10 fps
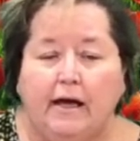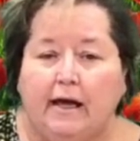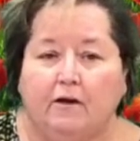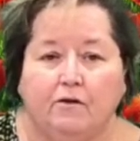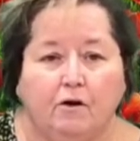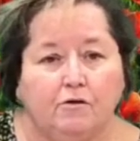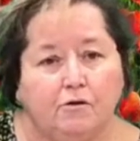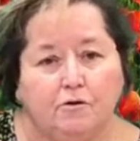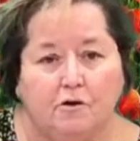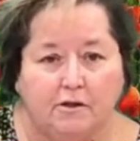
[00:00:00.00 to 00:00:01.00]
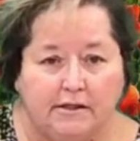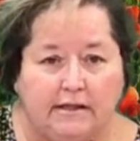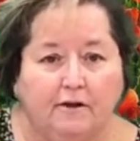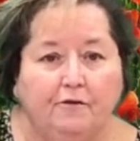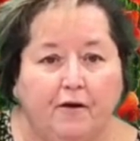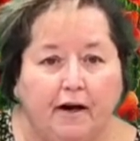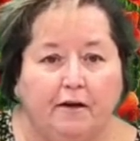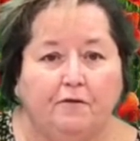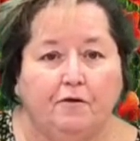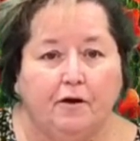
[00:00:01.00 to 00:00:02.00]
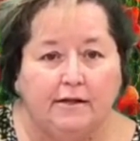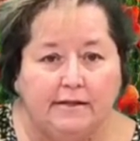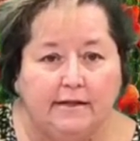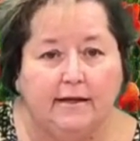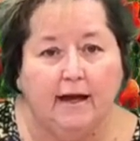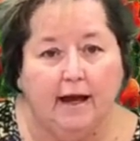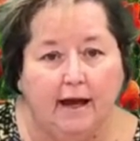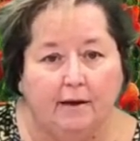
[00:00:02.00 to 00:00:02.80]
and those who are still fighting for us today.